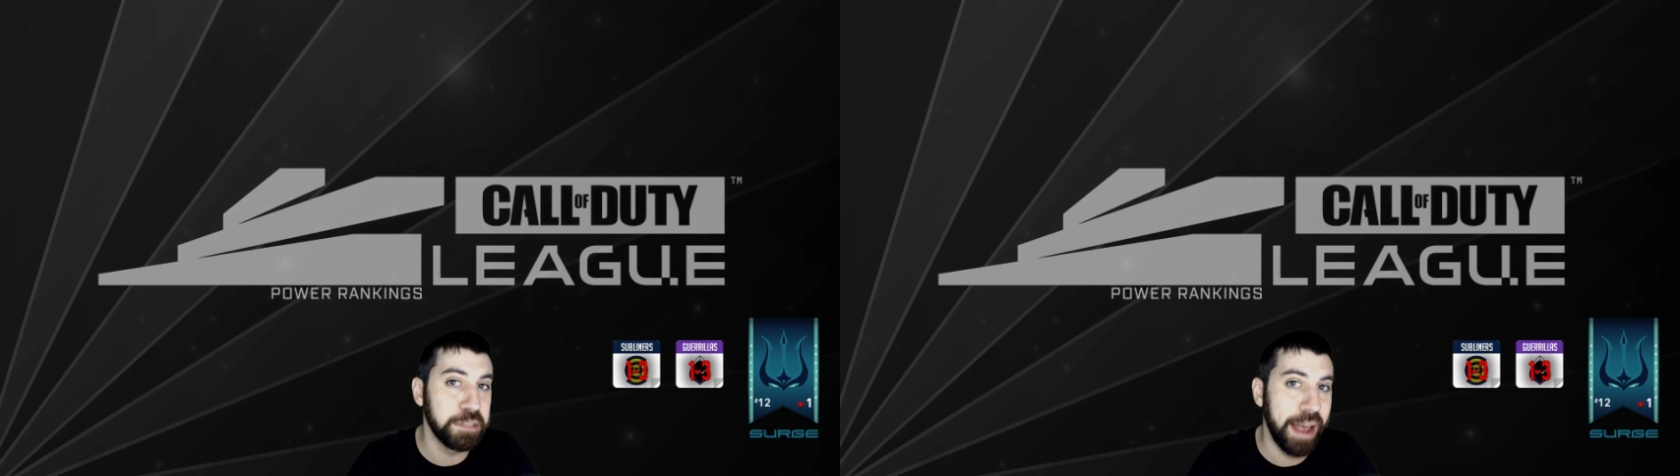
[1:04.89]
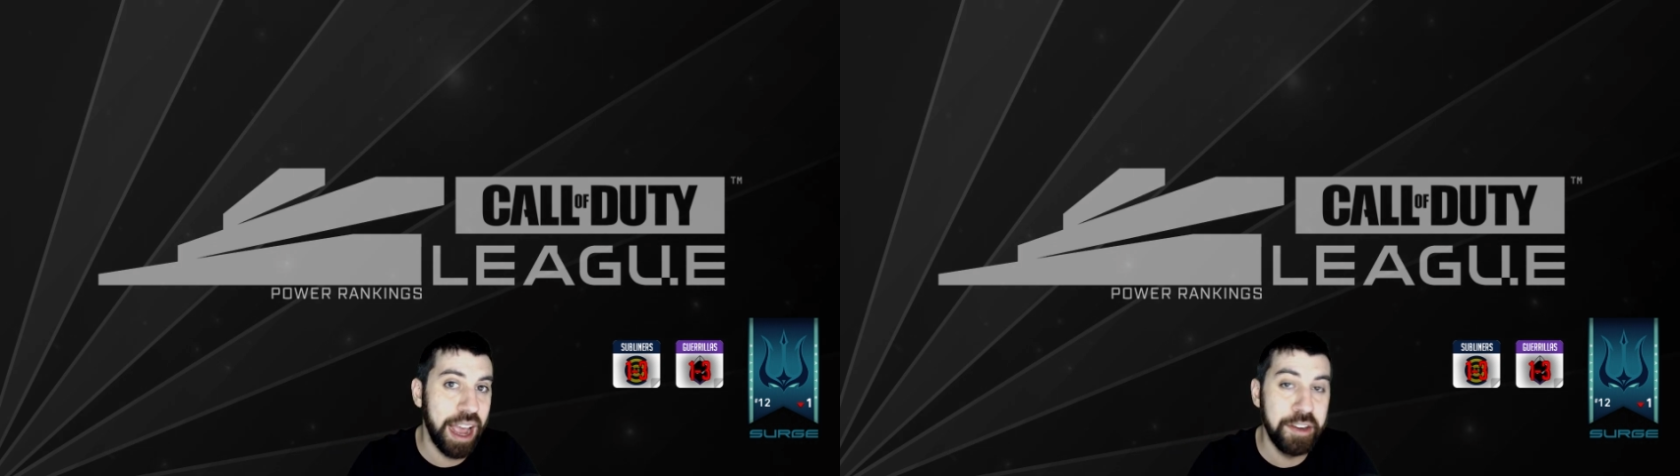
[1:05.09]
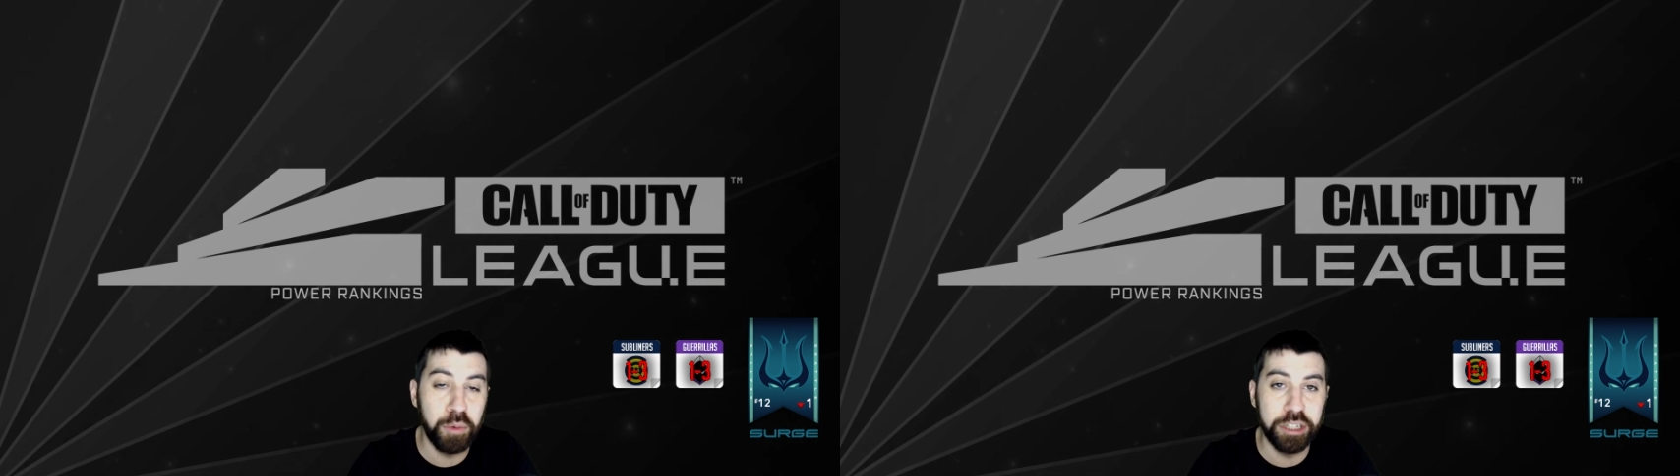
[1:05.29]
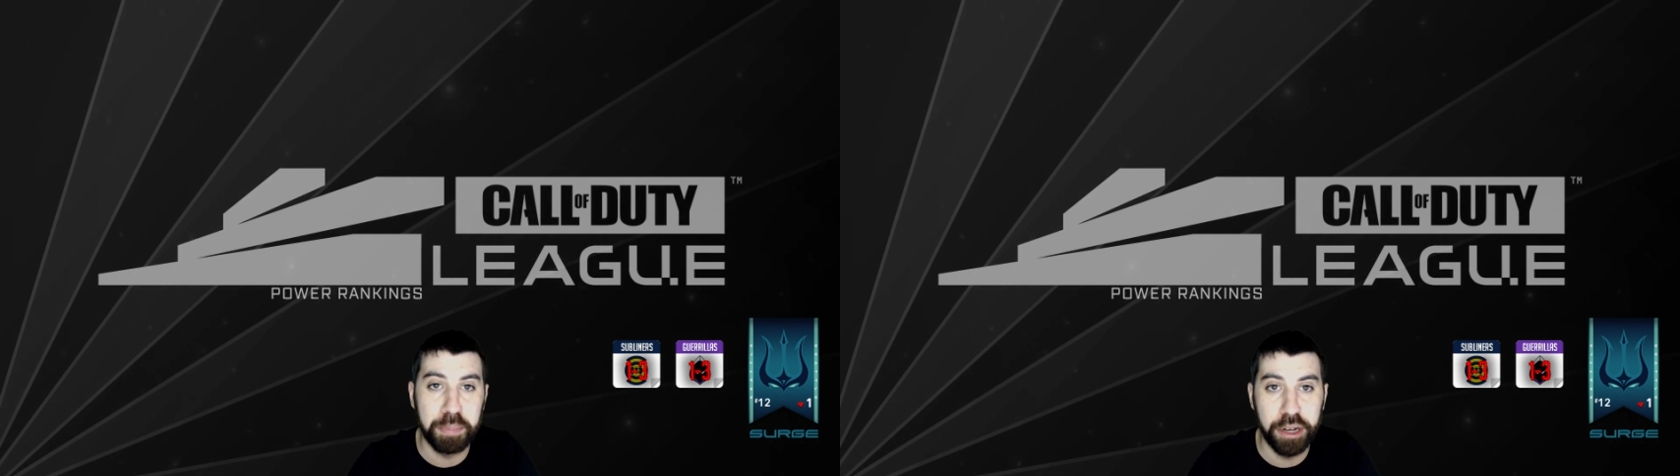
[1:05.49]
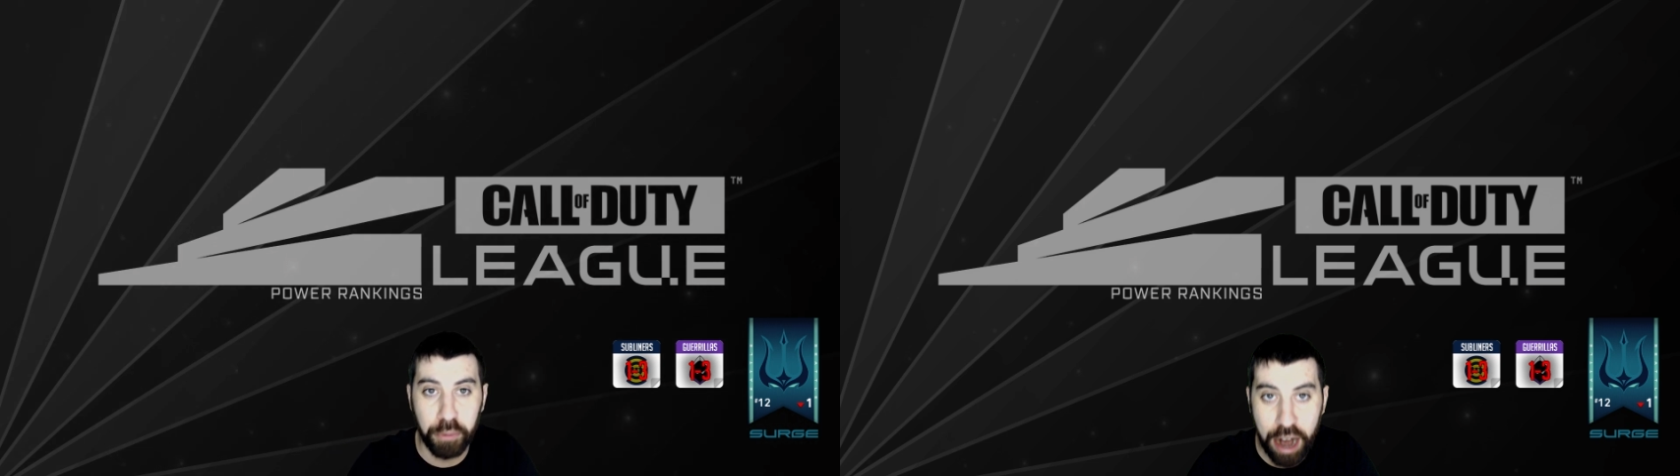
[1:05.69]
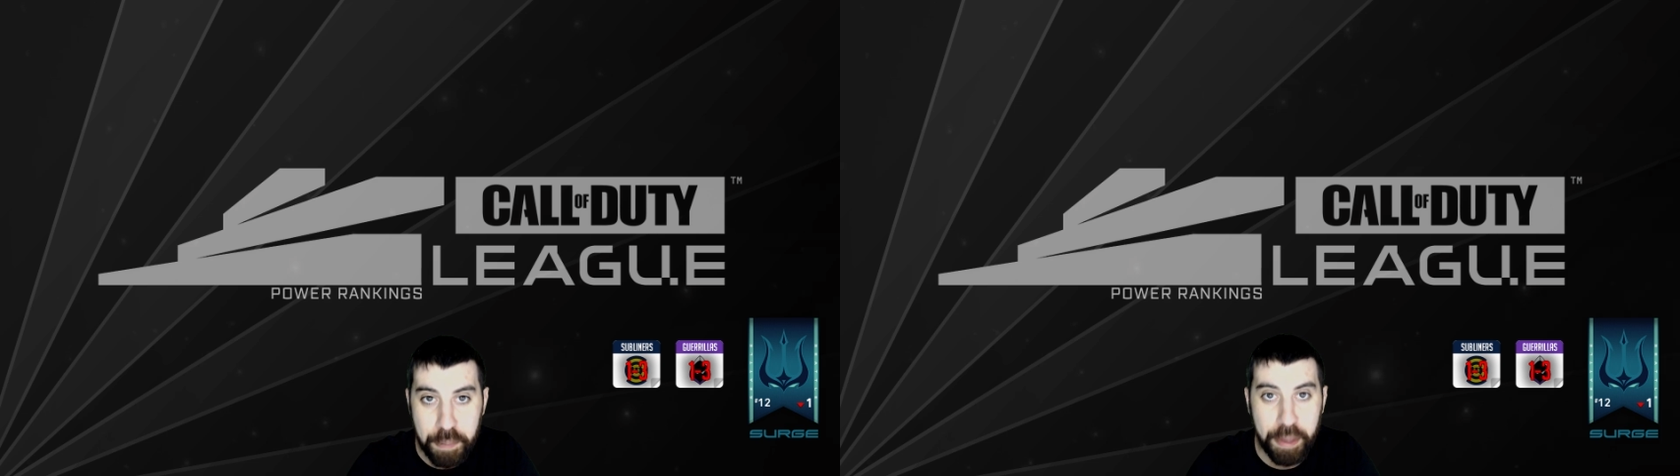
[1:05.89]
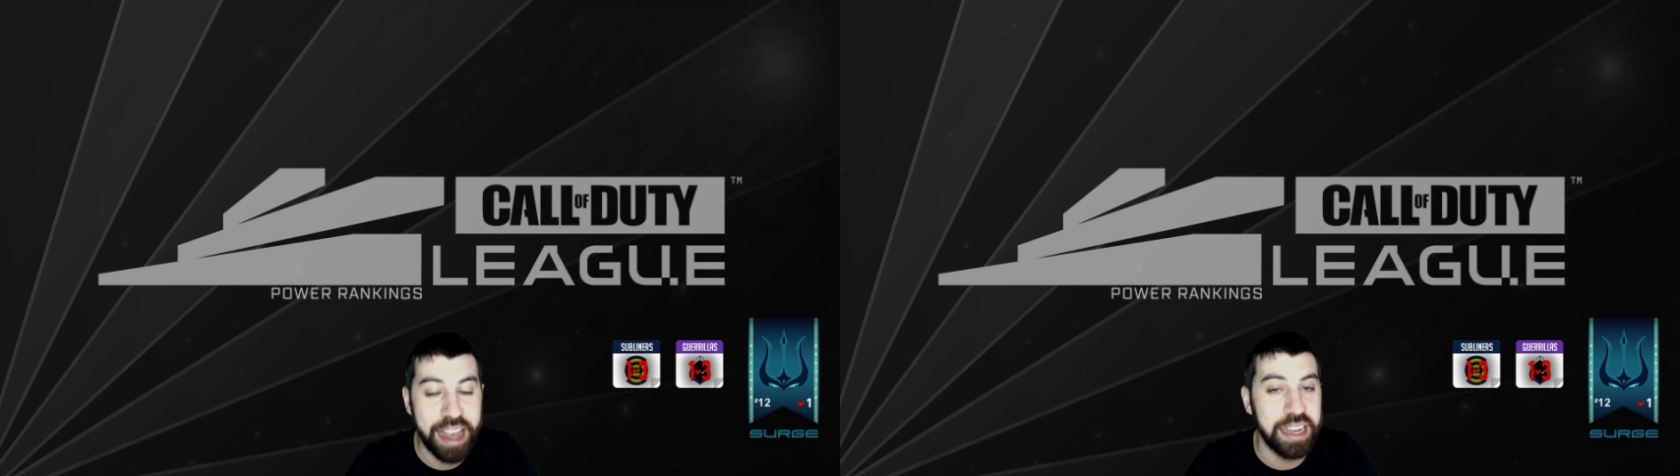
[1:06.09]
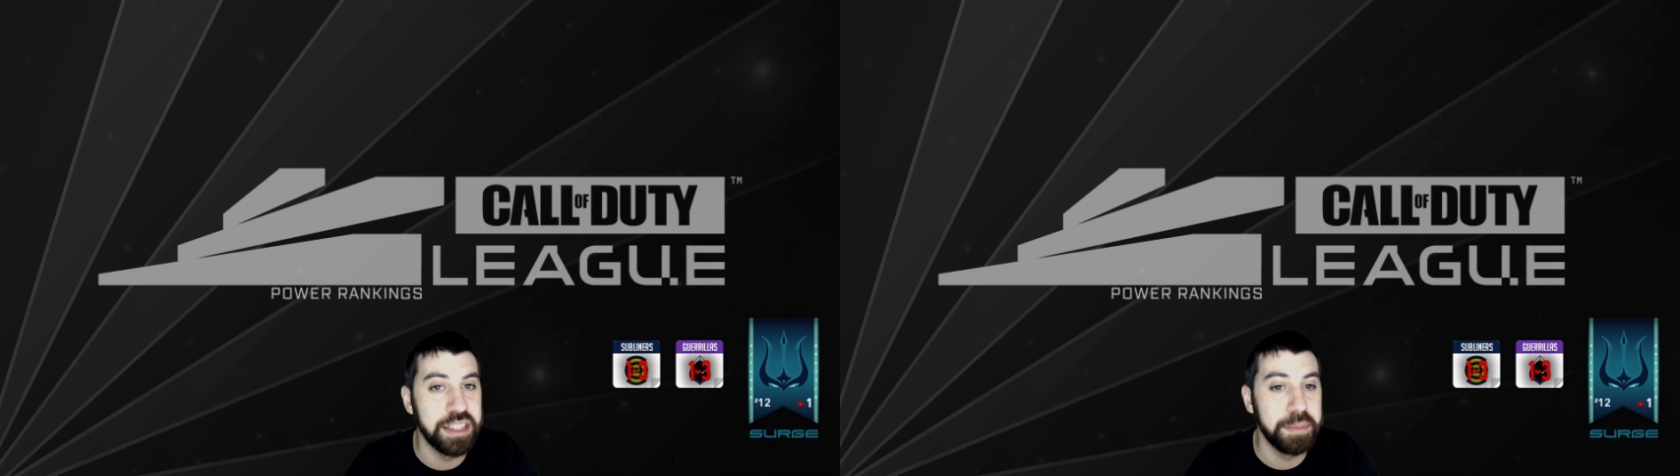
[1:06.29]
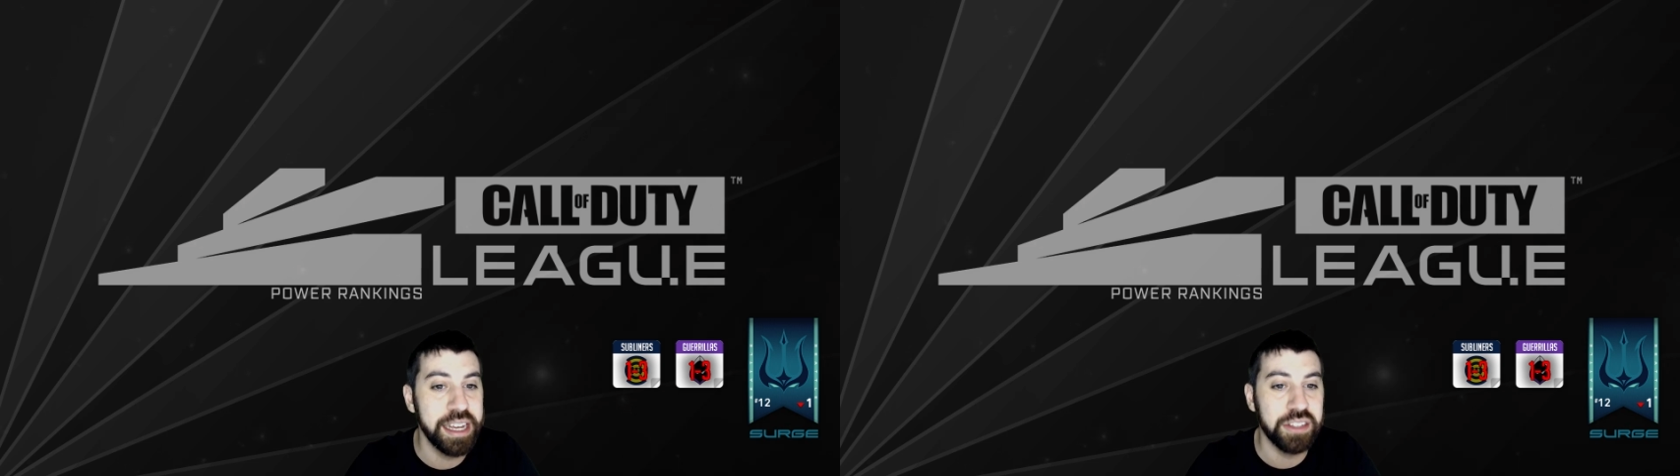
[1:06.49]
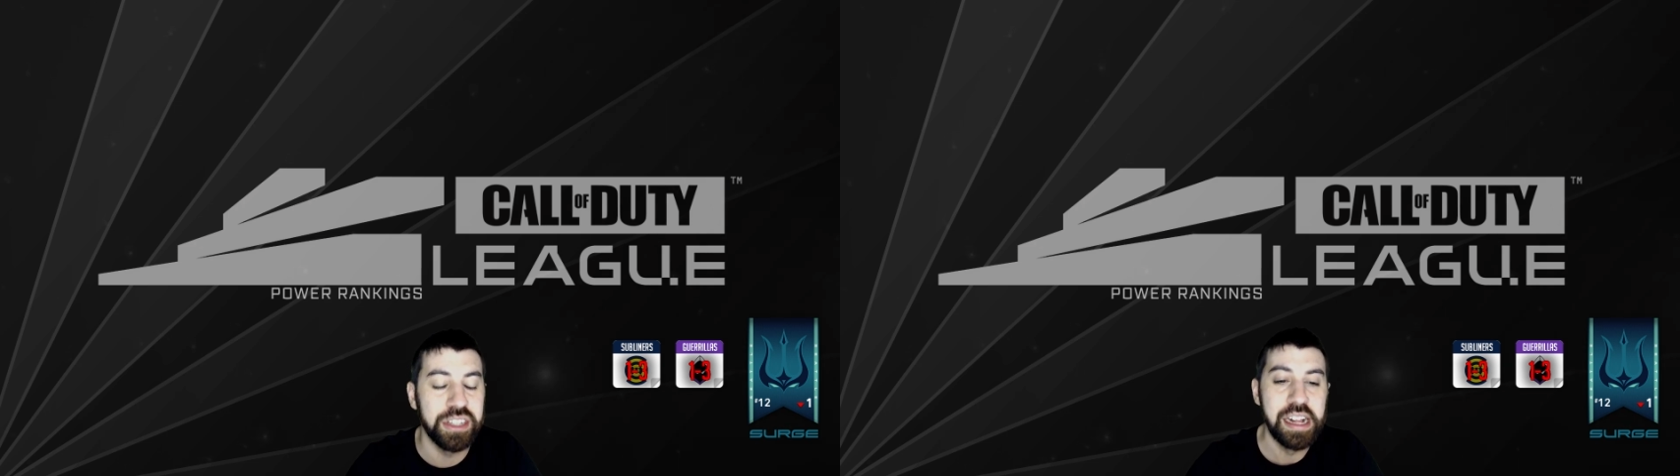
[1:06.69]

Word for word: Pander was put right back into the mix,